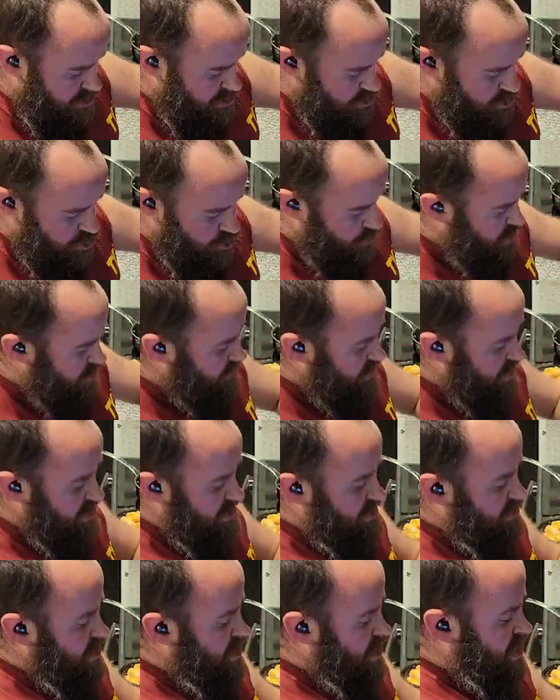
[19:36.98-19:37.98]
the shrimp,
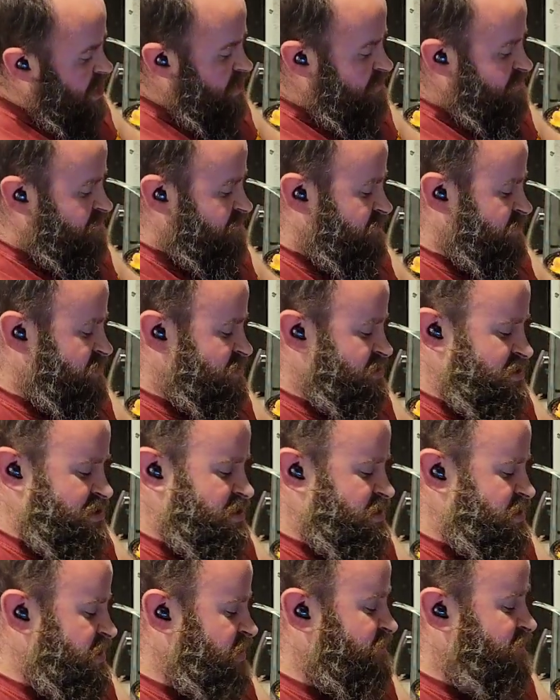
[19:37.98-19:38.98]
and then I've
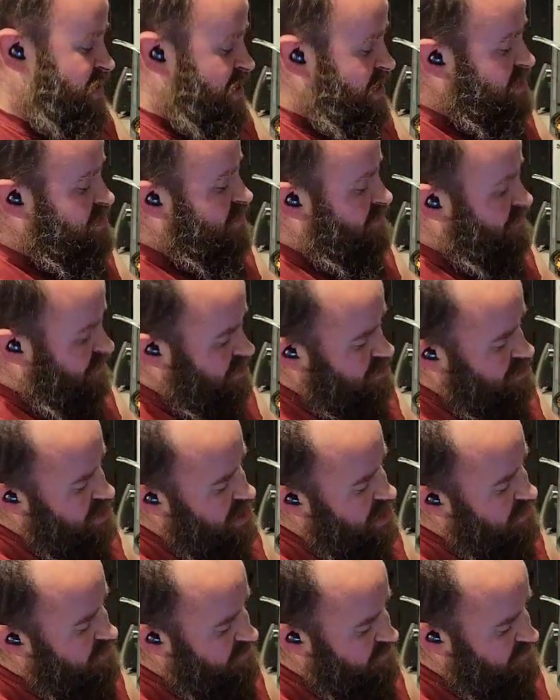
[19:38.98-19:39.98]
deveined and
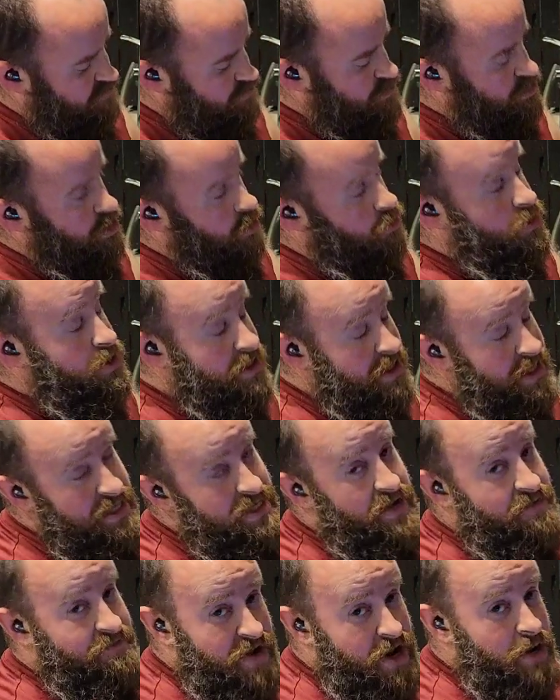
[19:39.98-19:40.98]
I've
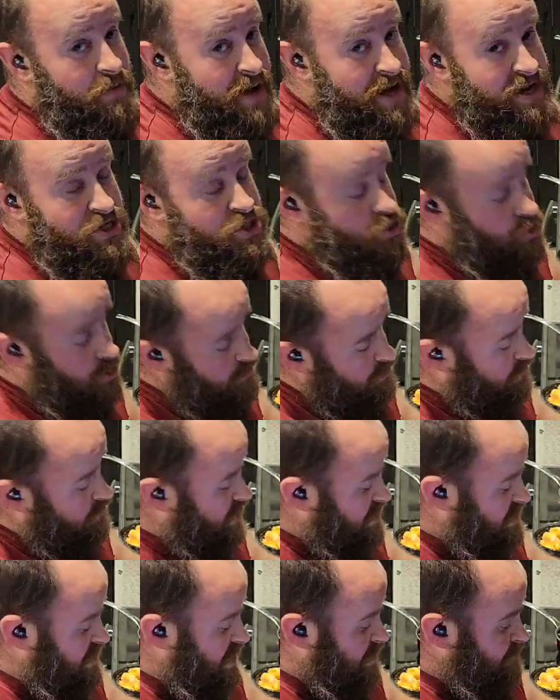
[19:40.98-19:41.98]
cleaned a fair amount of shrimp in
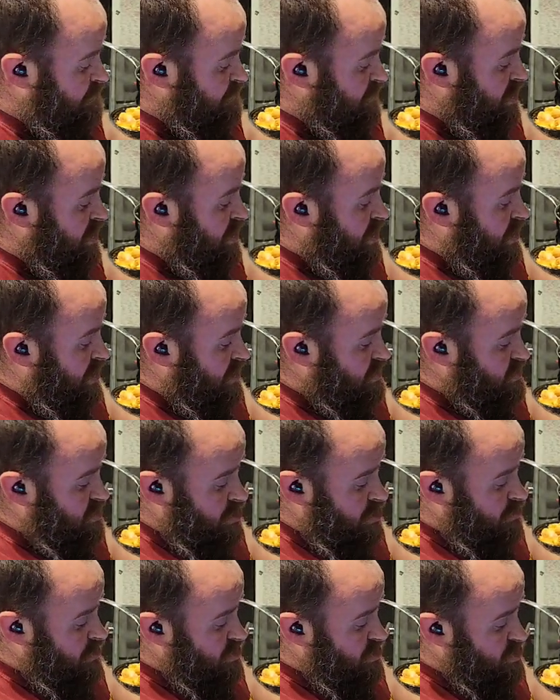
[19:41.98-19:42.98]
my day, and
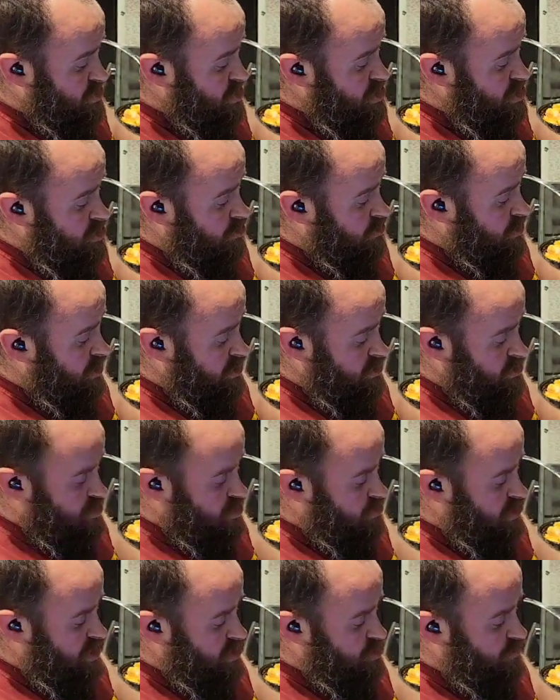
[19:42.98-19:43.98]
so it still
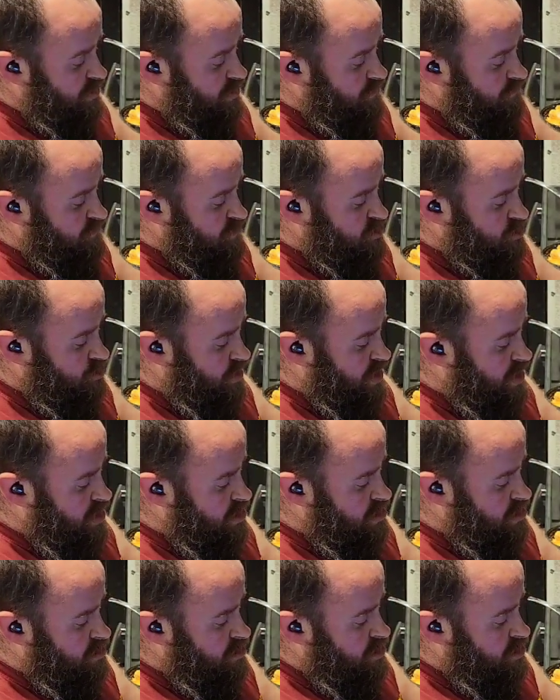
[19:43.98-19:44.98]
gets me to
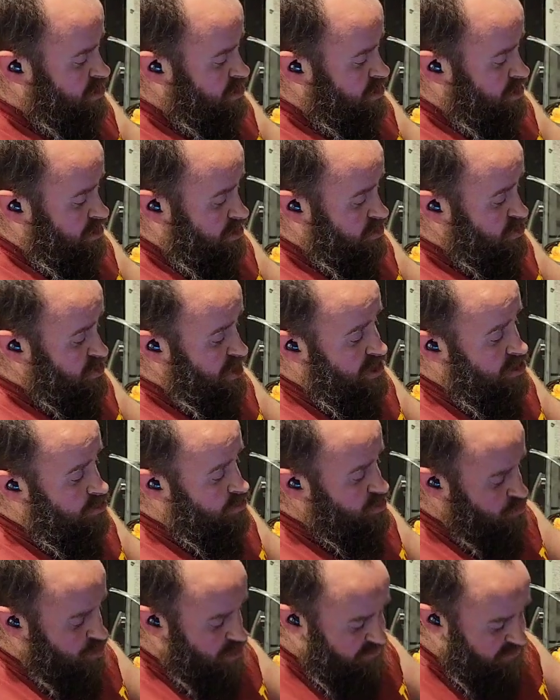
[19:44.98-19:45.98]
where it's not
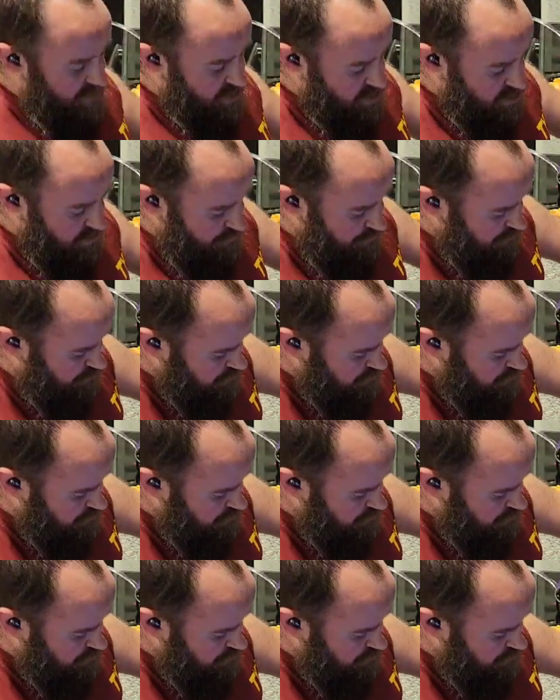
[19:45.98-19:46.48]
always perfect.